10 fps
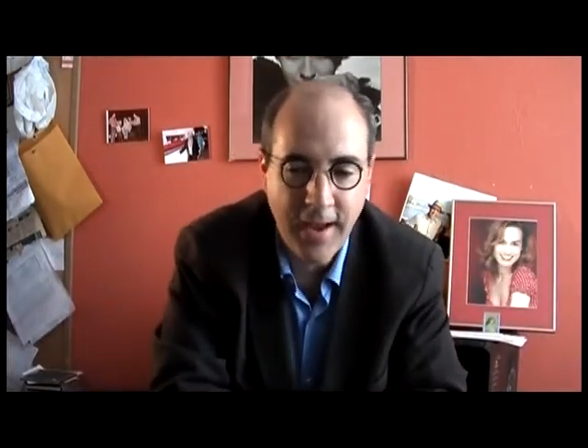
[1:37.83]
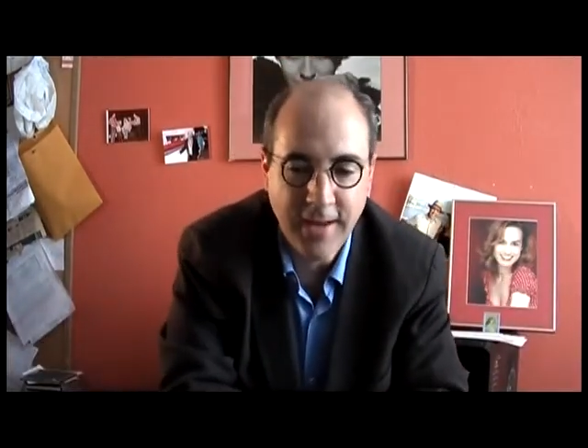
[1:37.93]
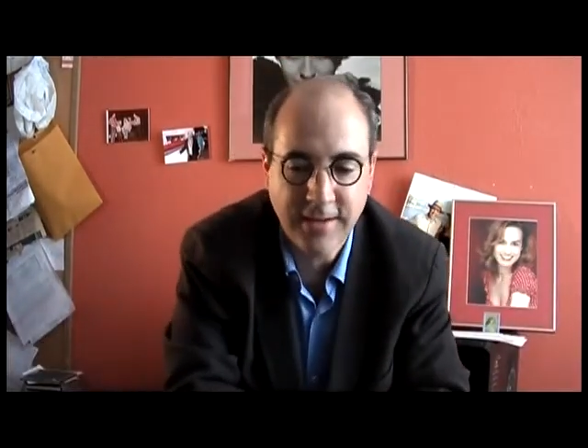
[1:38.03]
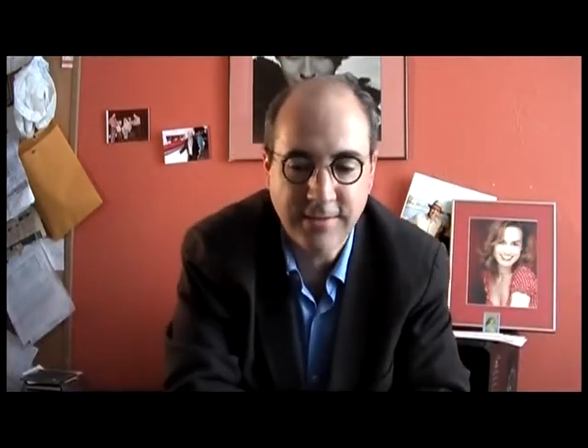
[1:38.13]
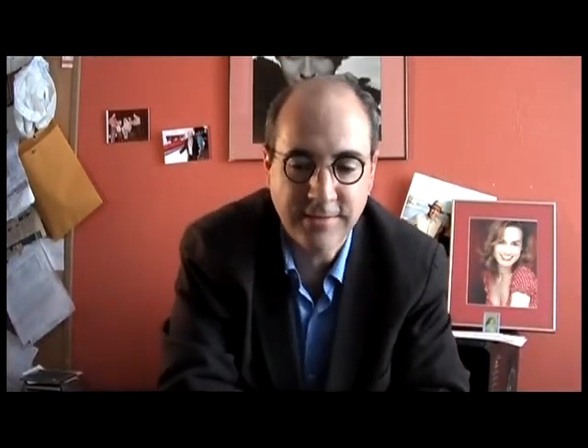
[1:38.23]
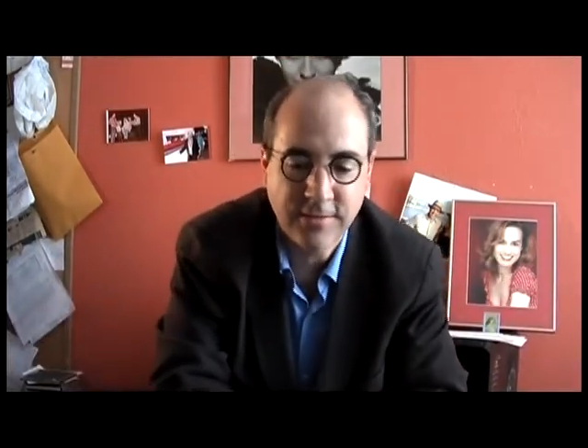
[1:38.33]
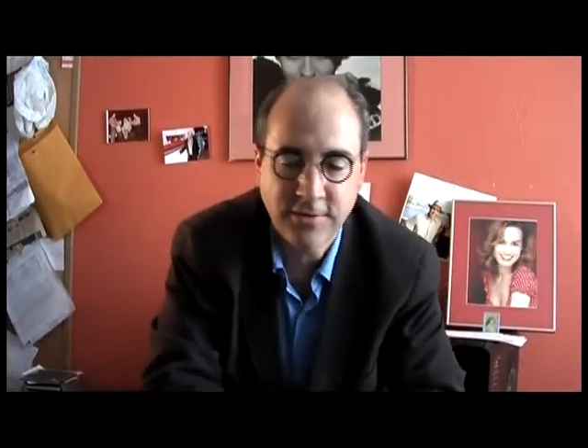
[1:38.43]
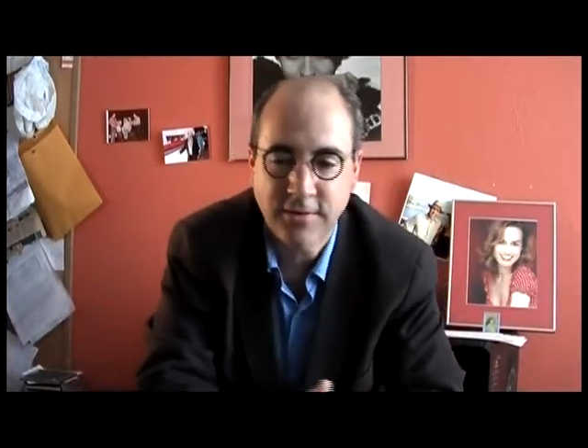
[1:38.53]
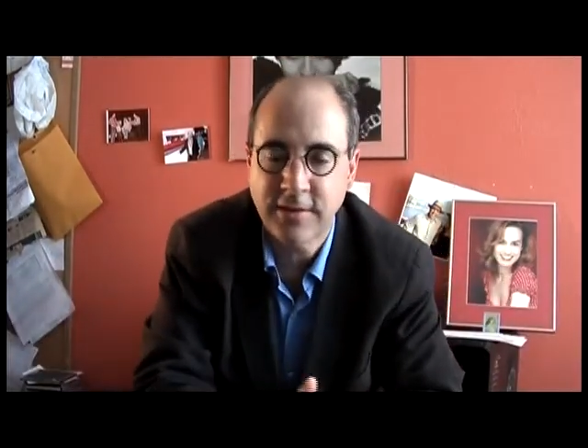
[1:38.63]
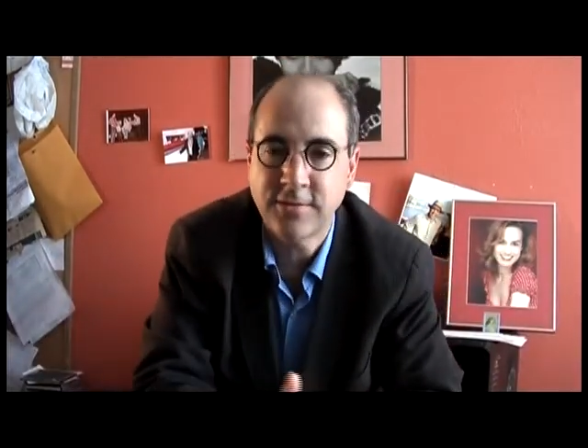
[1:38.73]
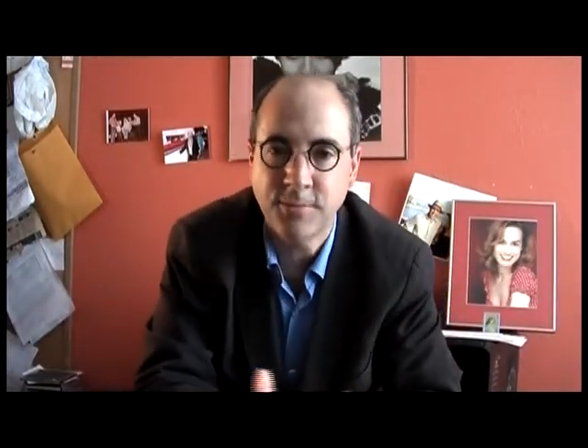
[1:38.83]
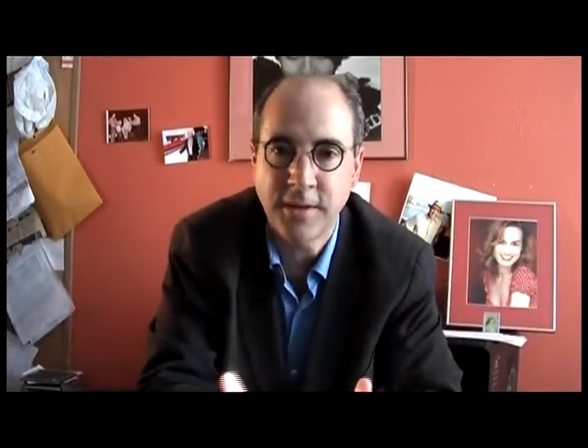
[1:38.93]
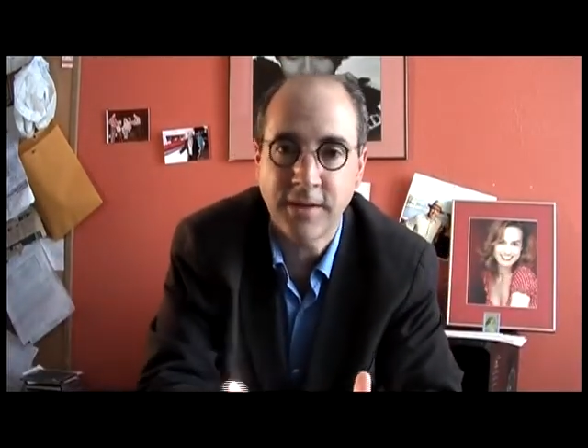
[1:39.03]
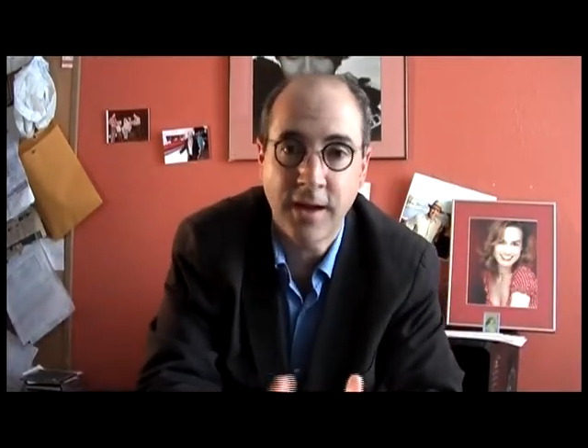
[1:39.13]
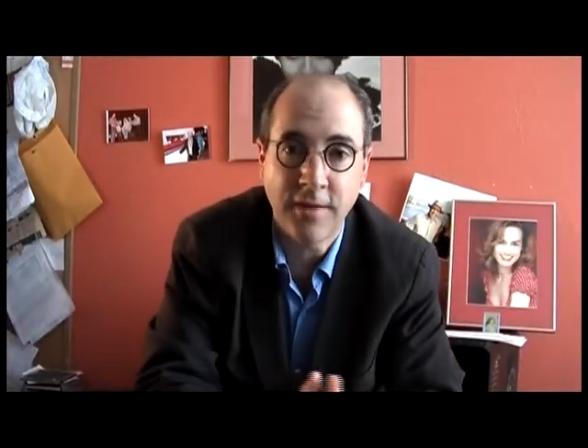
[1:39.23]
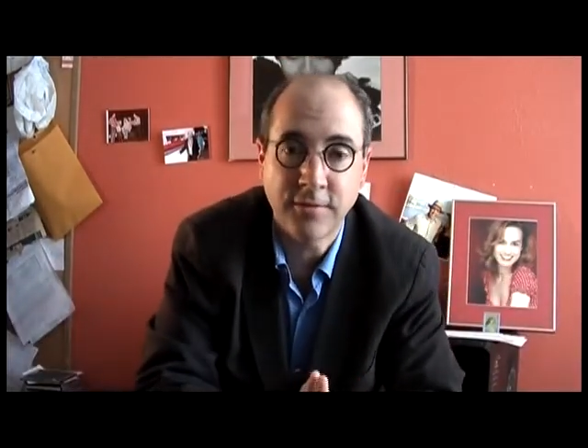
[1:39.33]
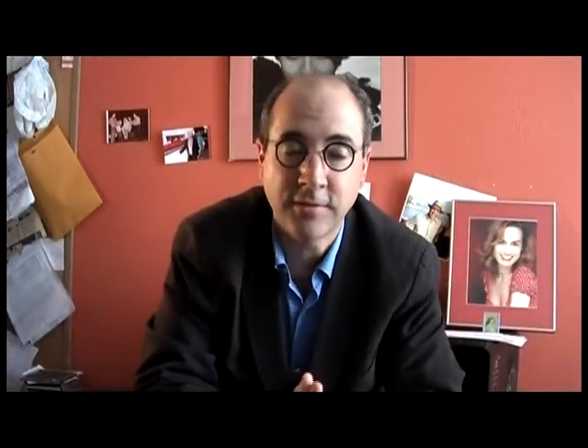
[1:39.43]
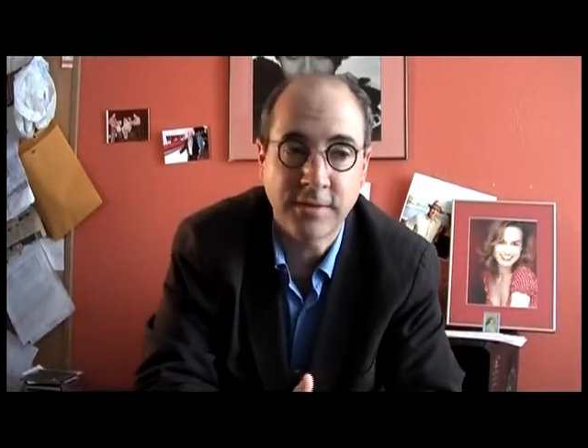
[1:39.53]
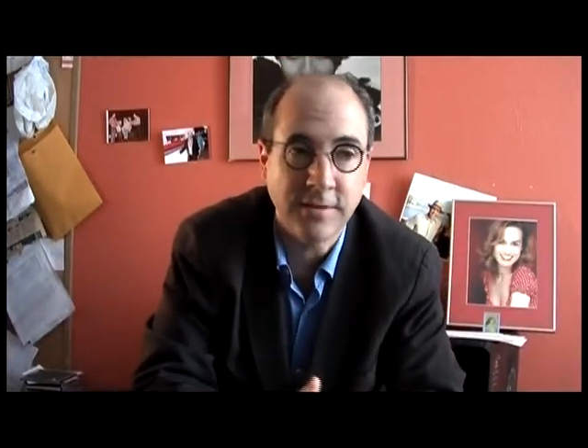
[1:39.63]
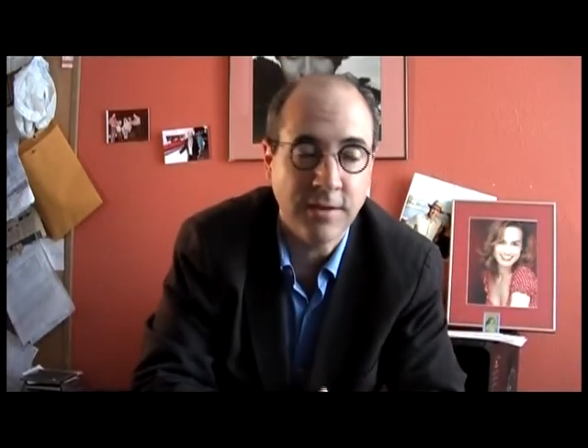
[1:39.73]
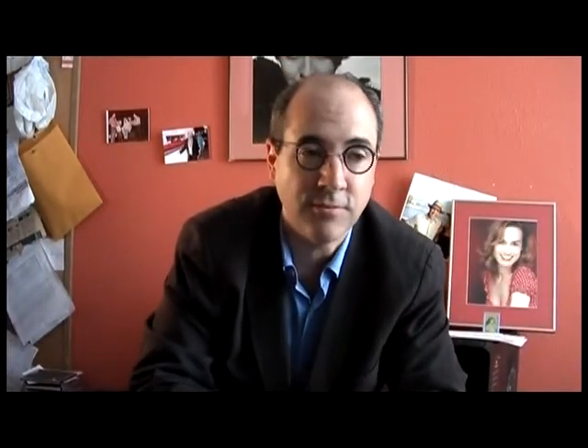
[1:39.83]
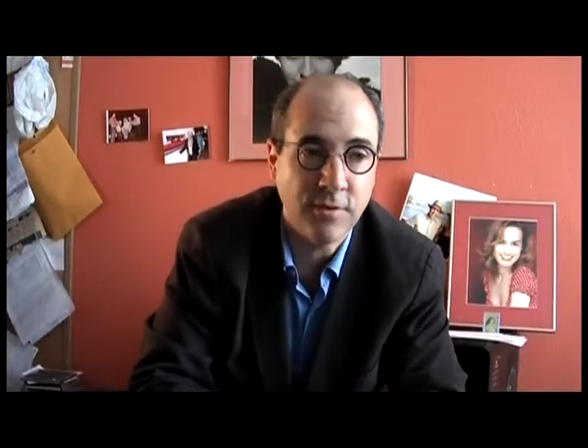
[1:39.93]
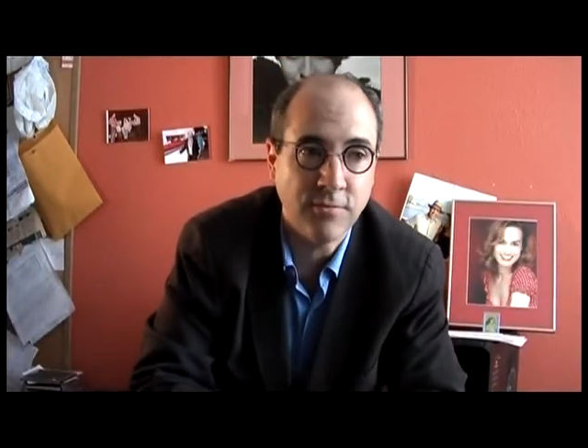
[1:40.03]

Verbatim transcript: and it uh, turns out to be a novel and, and,